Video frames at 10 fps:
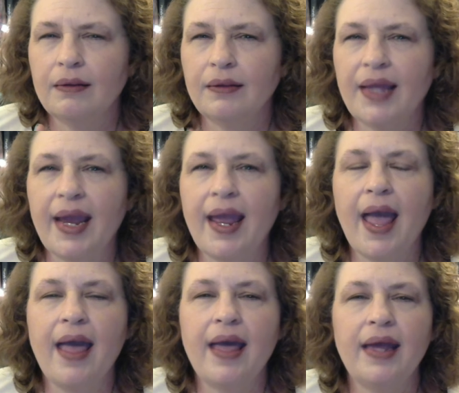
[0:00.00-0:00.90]
They
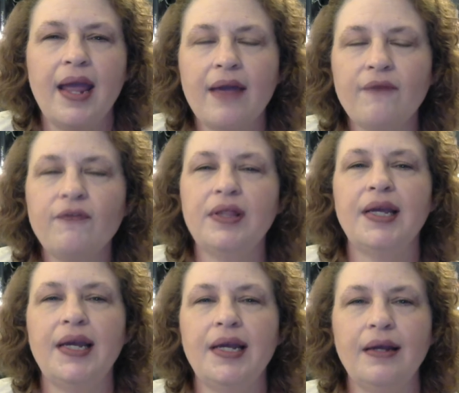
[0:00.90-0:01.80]
had
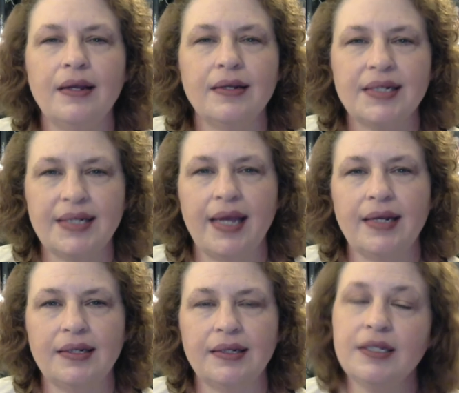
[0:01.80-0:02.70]
everything
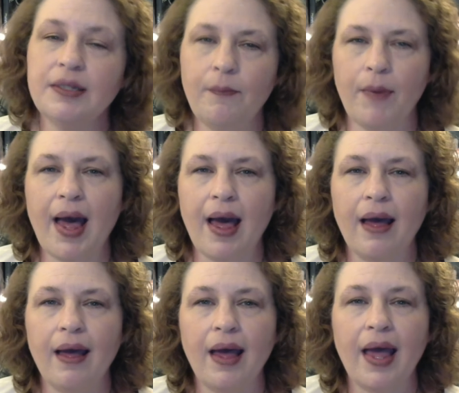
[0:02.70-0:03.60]
set to
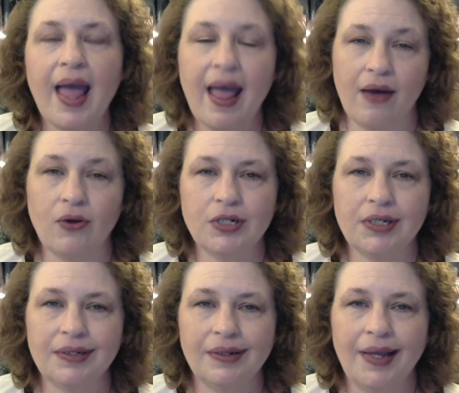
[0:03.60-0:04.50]
buy a
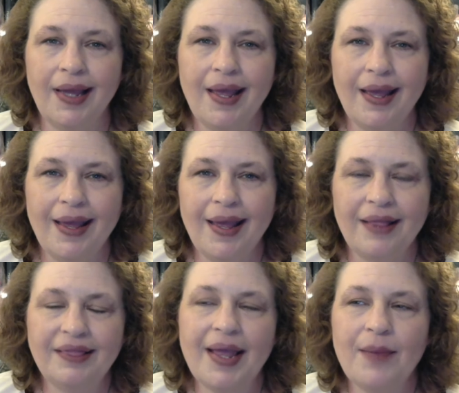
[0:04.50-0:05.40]
house.
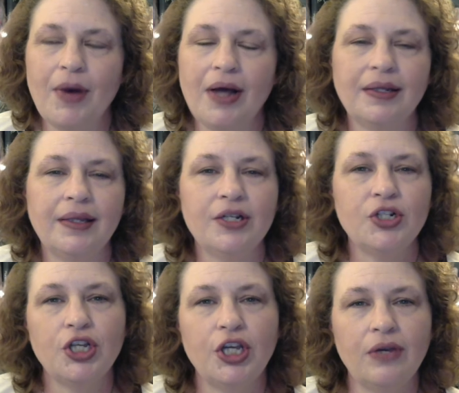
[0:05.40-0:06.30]
They bought
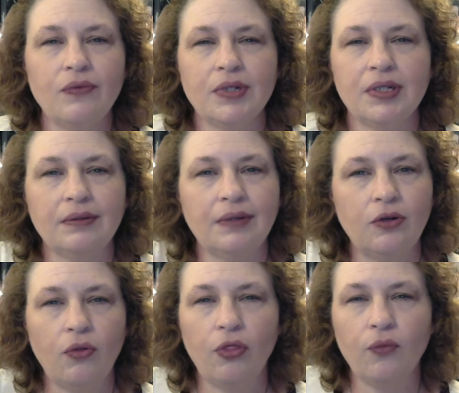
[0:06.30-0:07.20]
this cute
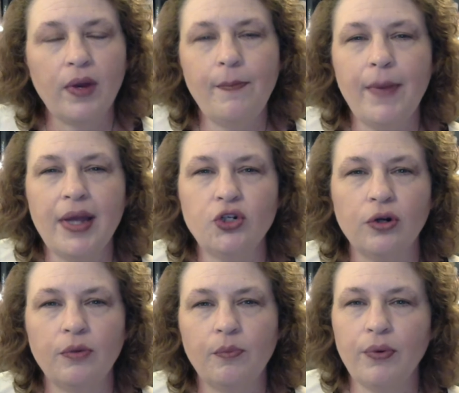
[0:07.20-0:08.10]
little
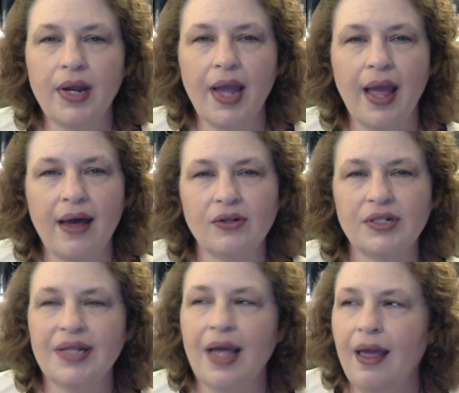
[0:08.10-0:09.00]
three-bedroom brick
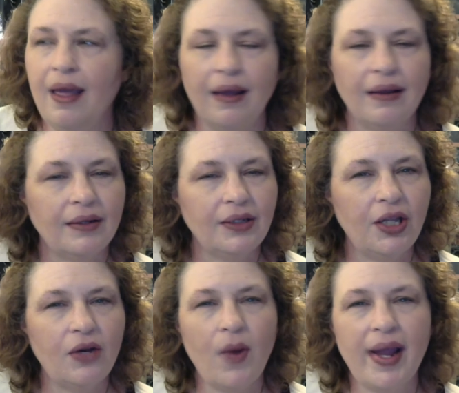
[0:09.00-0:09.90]
house,
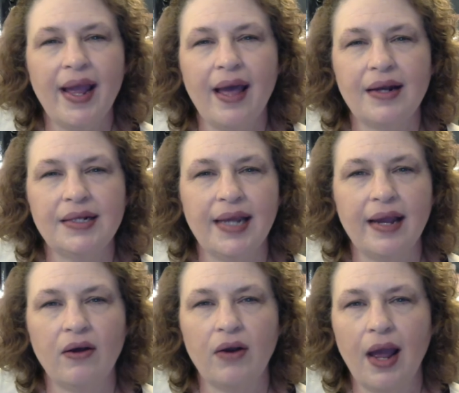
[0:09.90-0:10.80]
little way out of
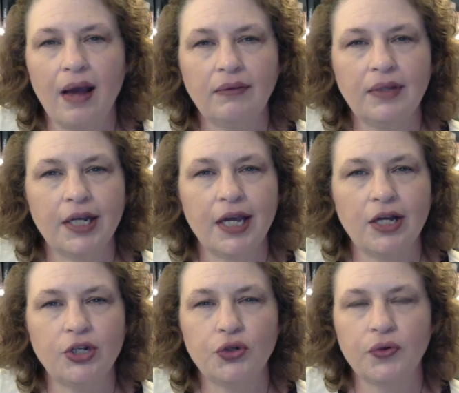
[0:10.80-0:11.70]
town, out in the
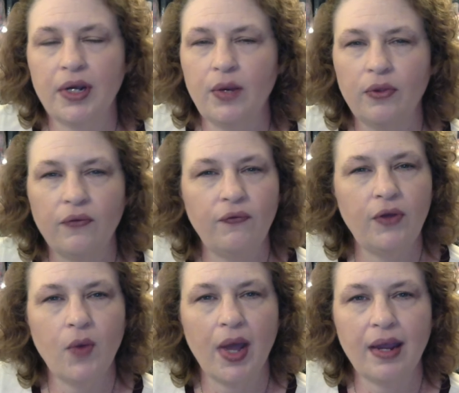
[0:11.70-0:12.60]
country with a
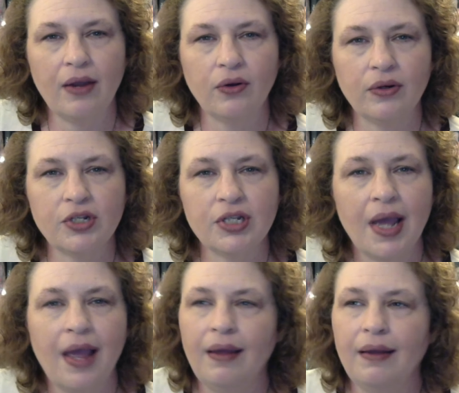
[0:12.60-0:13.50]
few acres.
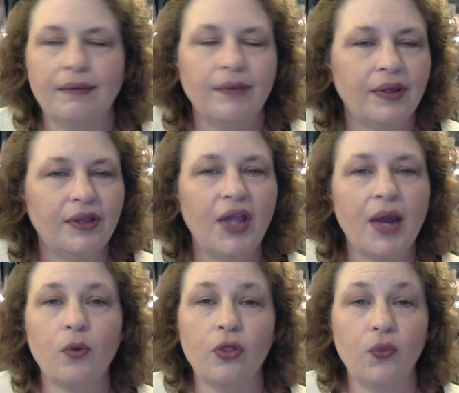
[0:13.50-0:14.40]

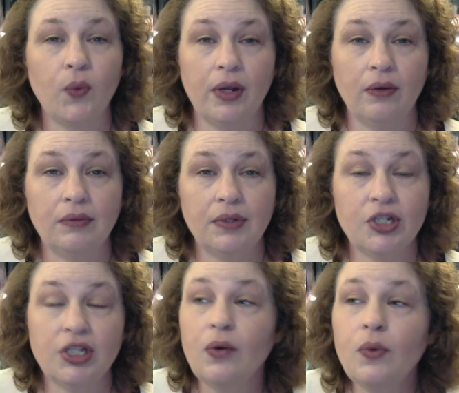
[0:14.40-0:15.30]
They were thrilled.
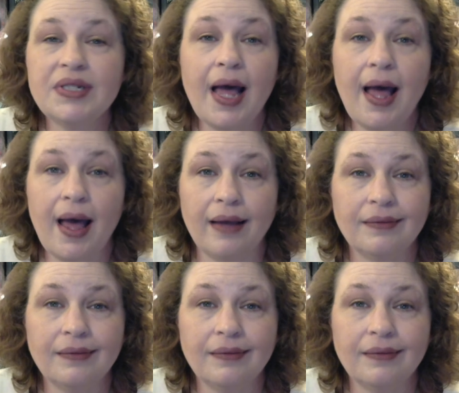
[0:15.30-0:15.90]
So was I.